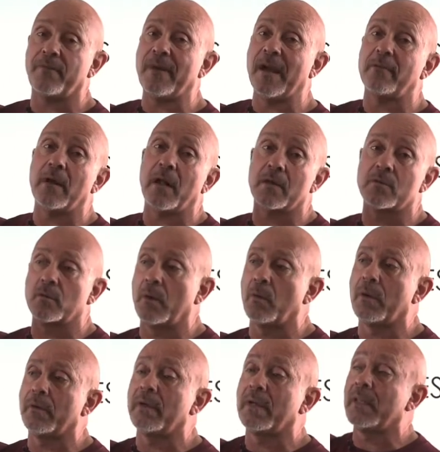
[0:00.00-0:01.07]
5 routers away,
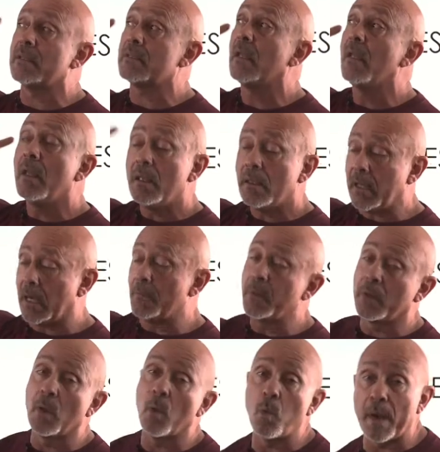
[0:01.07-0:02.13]
whatever it is, you got to
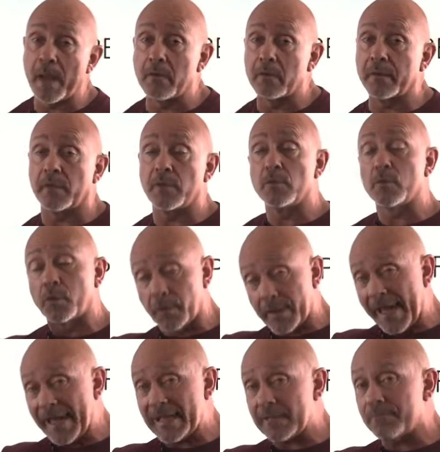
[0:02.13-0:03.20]
put it way over there. You
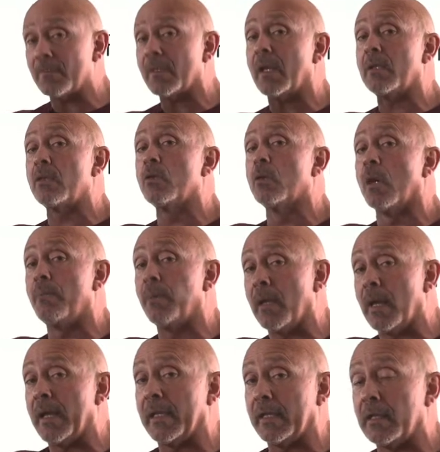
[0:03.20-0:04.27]
create it and you
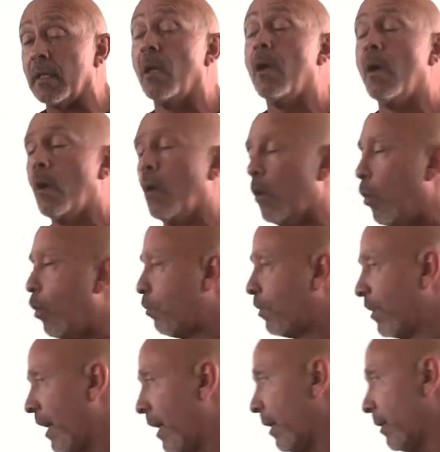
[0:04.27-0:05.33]
apply it
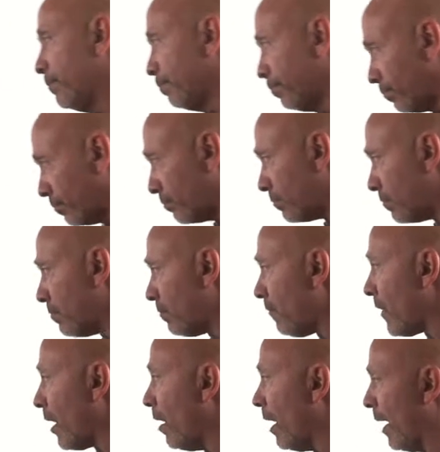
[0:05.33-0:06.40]
over there.
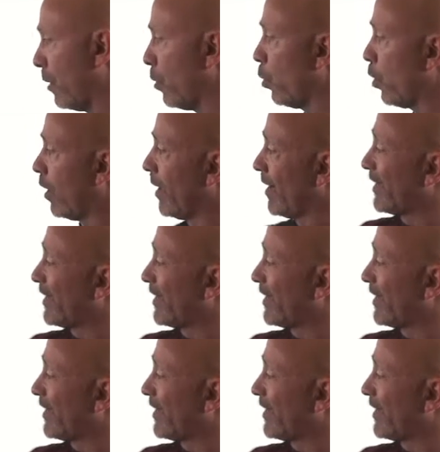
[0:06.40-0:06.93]
All right, where an